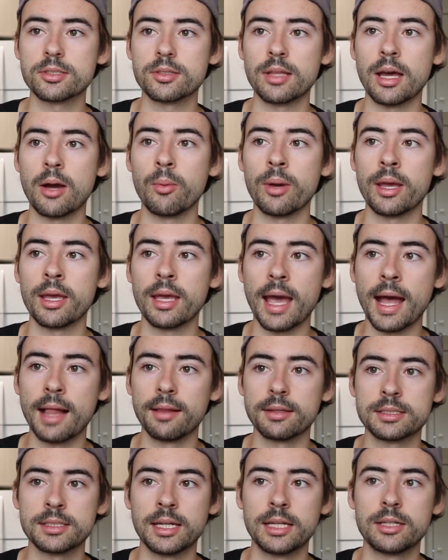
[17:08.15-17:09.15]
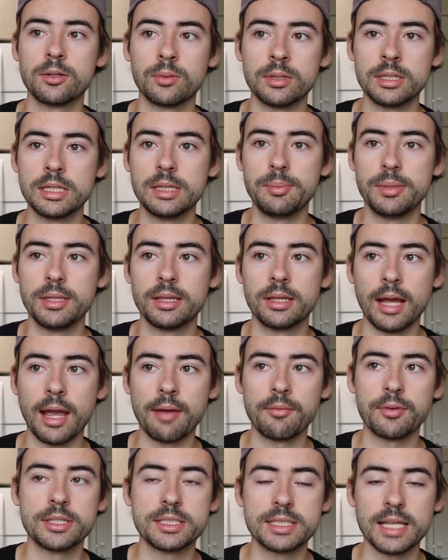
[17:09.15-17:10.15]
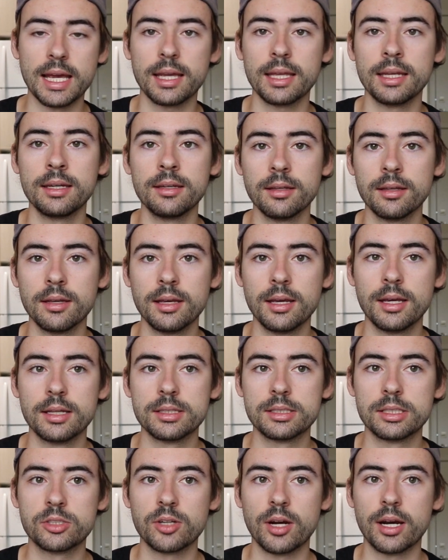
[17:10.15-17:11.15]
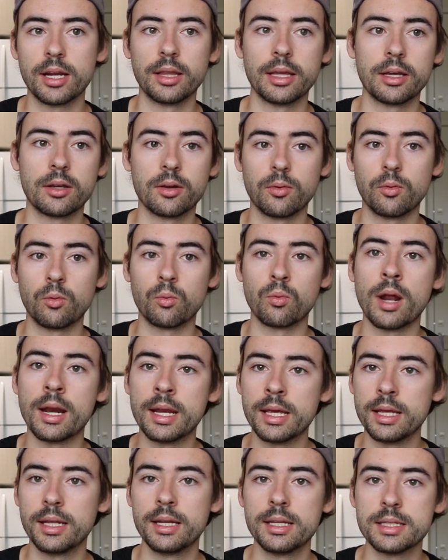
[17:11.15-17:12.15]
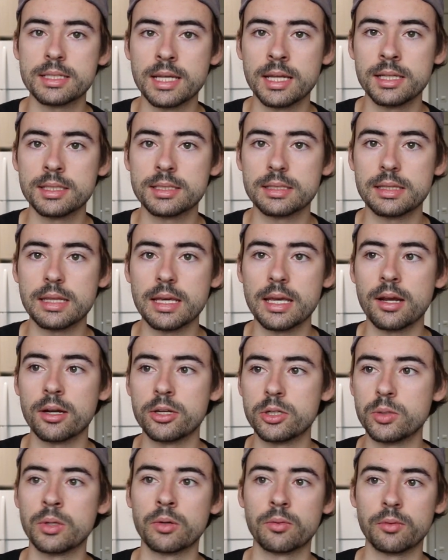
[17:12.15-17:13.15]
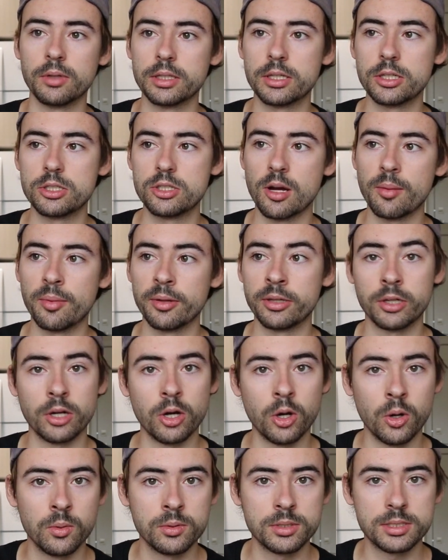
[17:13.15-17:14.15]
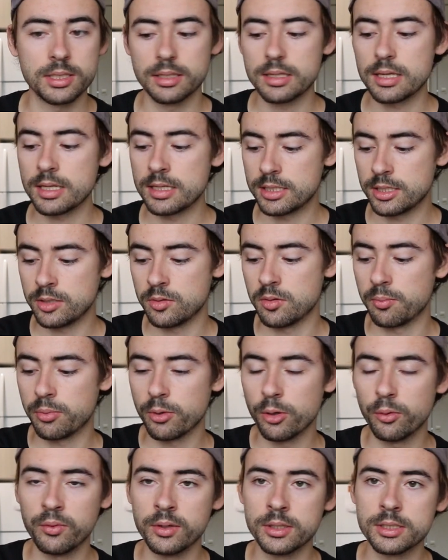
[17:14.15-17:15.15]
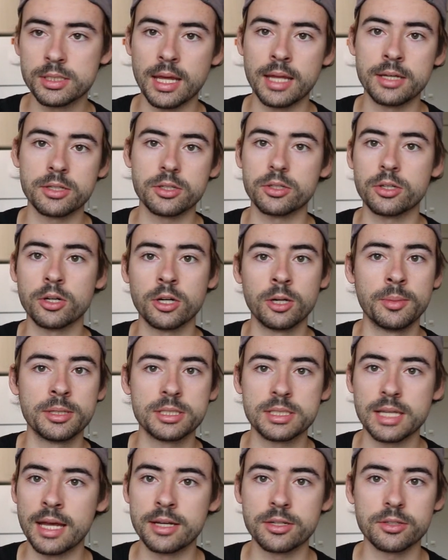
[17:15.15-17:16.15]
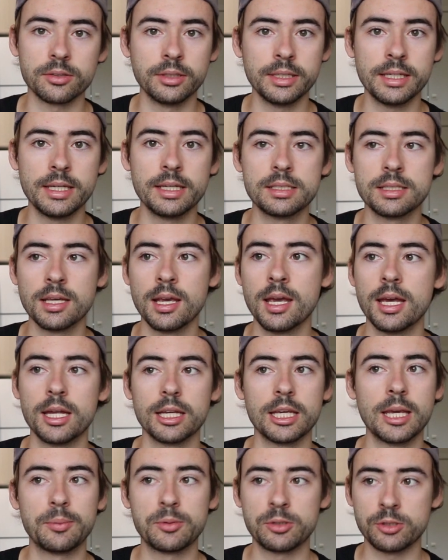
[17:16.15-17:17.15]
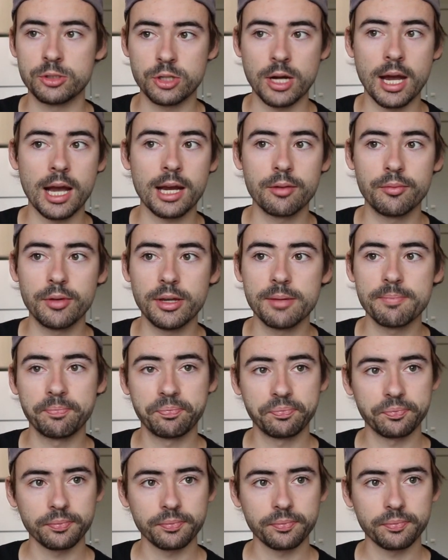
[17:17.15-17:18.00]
So that way Alex and I don't need to be there every second to try to like run it in a sense. They are doing a really good job on their own to continue improving, to enter tournaments, to enter leagues, keeping track of it.